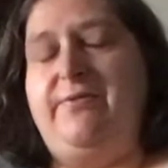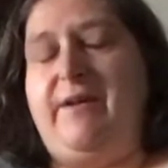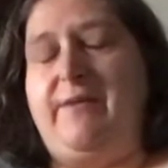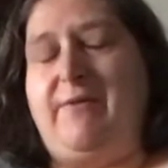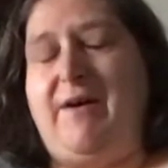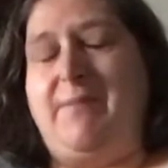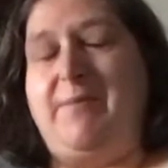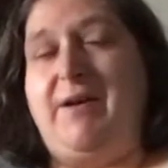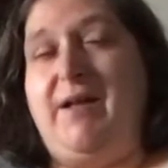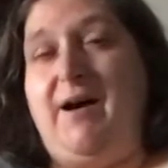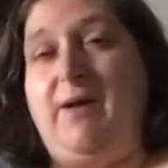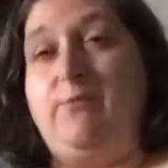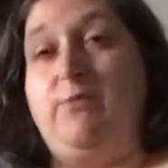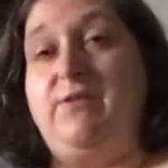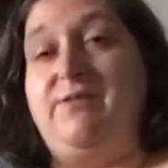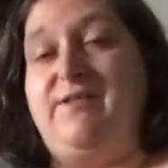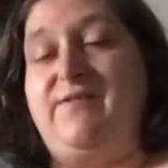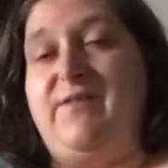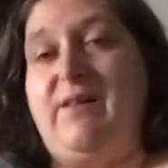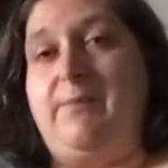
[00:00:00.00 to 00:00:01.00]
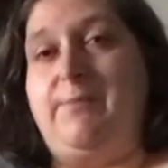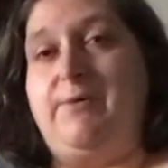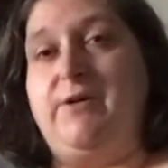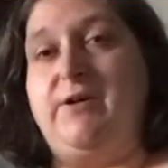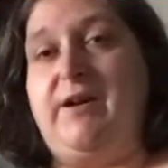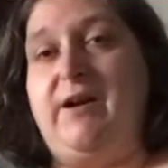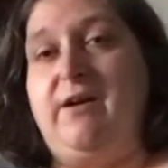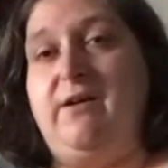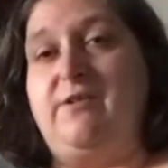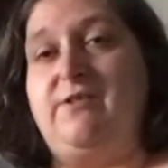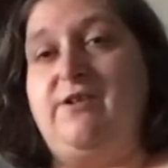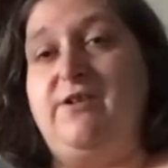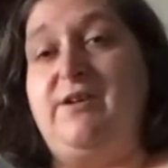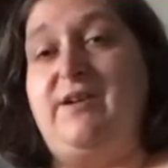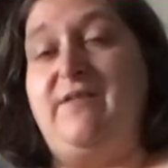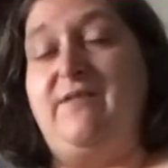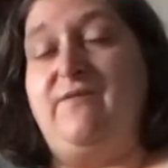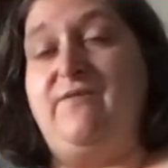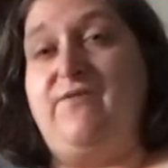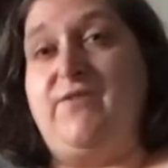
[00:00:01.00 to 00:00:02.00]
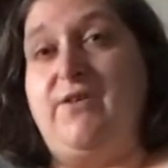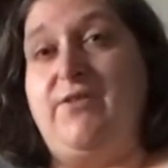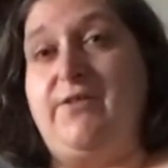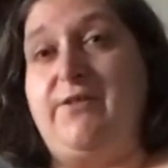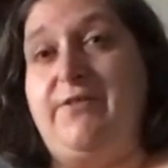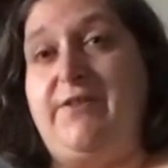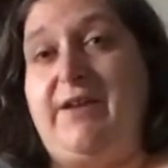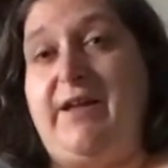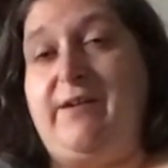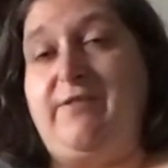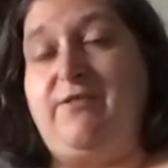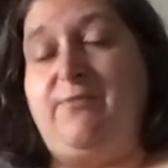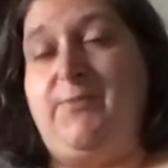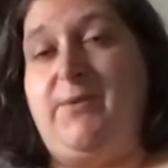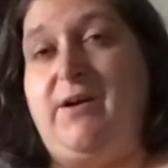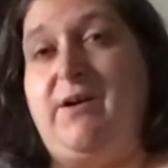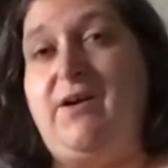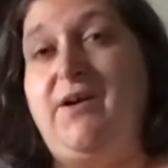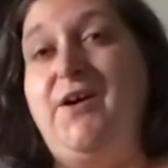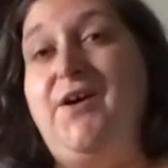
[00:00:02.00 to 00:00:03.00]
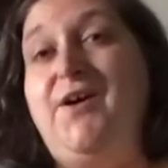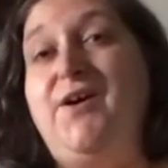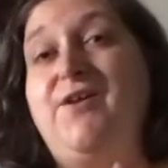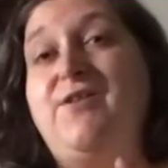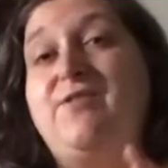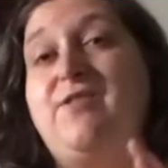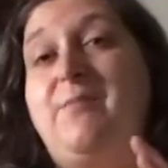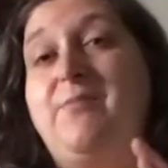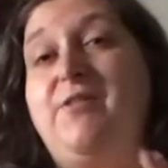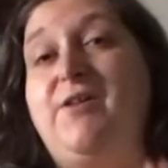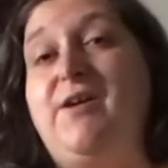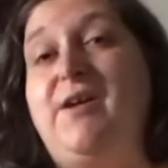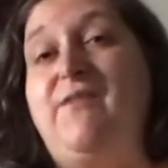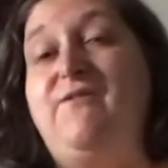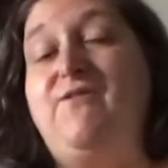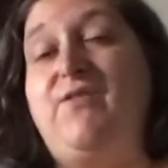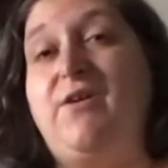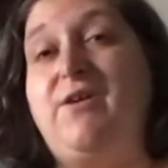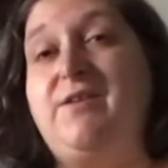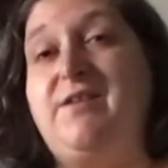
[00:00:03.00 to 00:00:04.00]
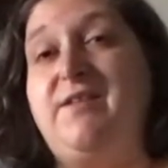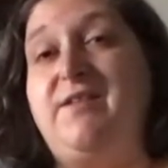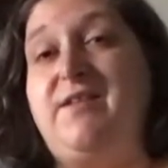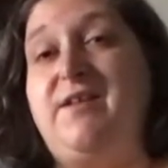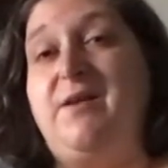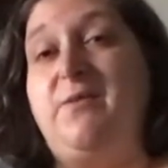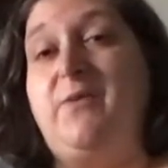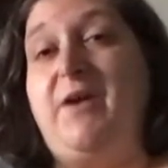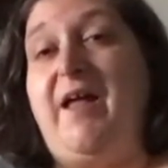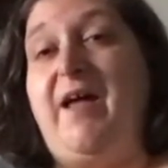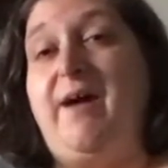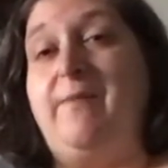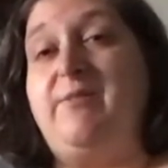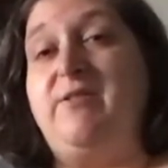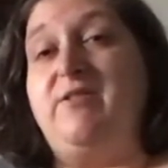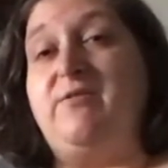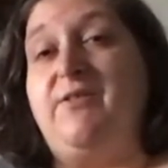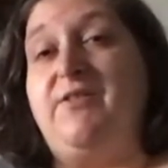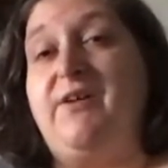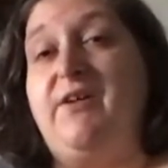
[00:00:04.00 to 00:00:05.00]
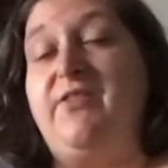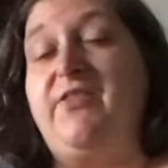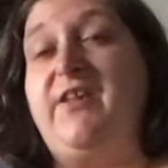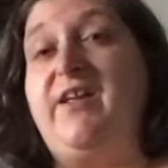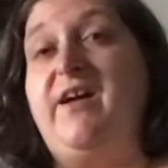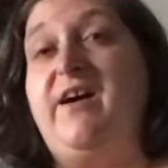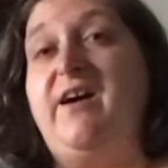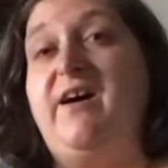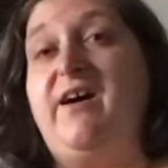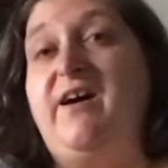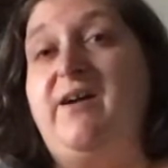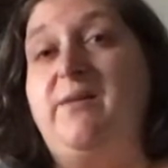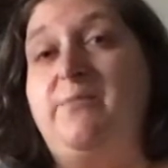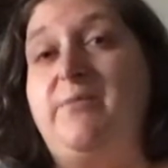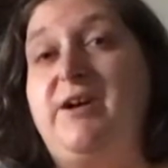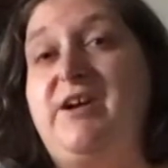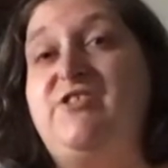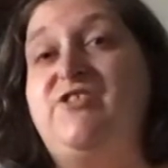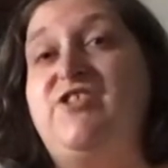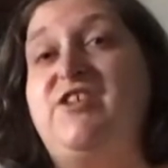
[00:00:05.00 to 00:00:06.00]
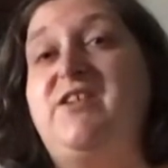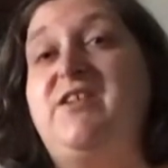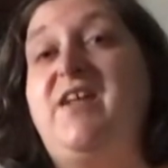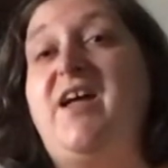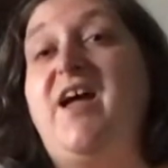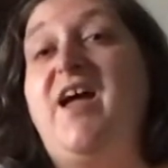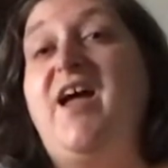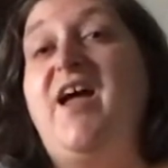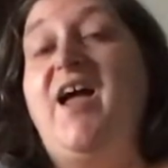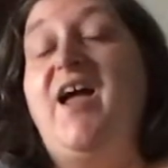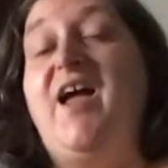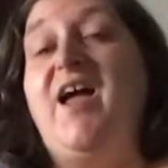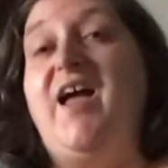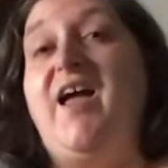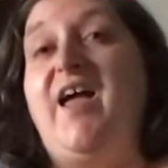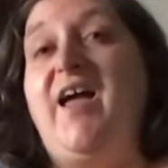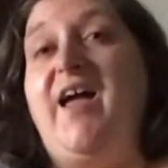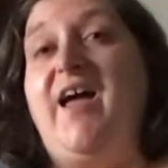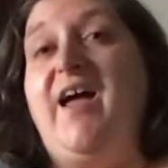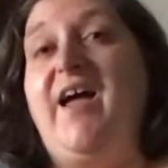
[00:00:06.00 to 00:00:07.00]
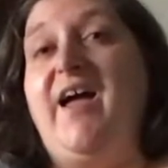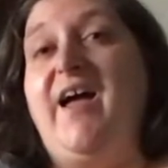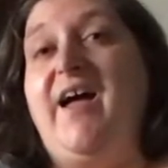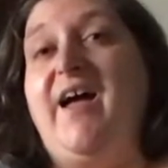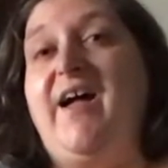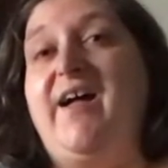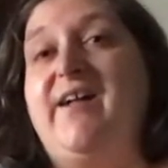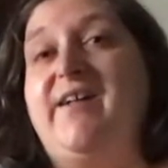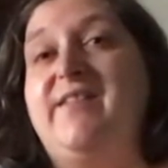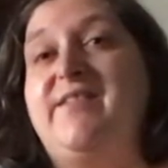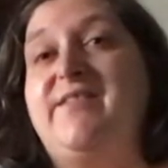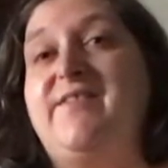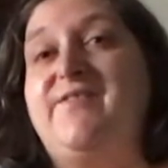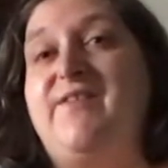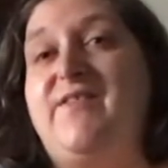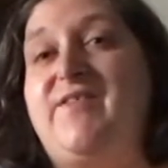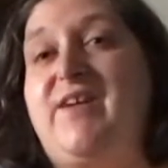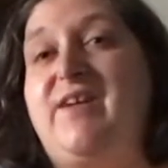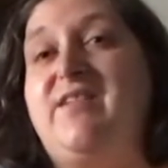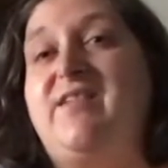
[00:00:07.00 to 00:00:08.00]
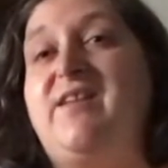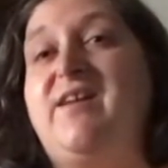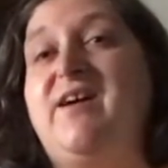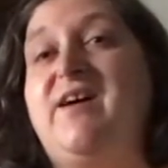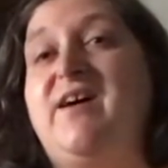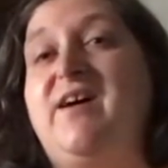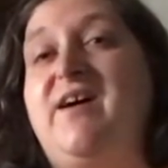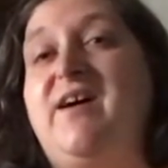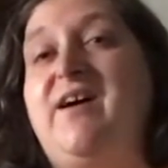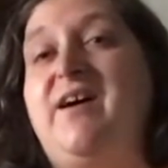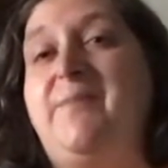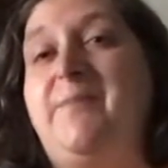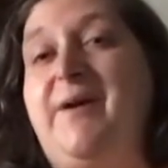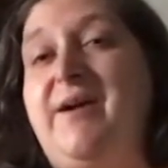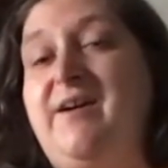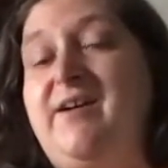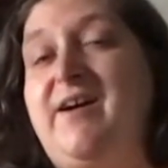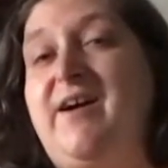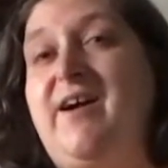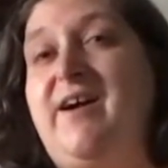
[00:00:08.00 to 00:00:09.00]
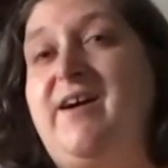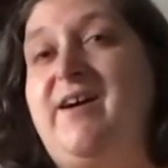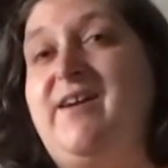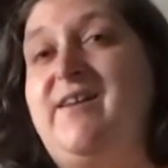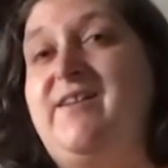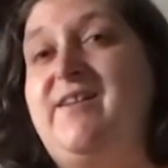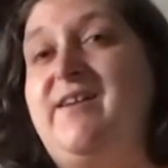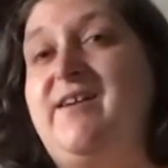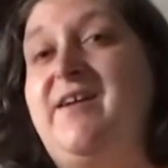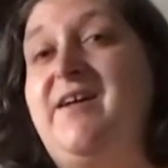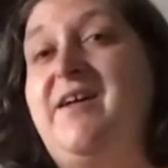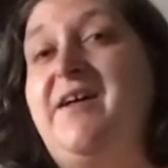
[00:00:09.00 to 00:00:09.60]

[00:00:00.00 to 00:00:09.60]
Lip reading: that Robin Hobb will develop her character even further in the next book. So I'm looking forward to seeing what happens with Althea and Bracian and Vivacia and Paragon,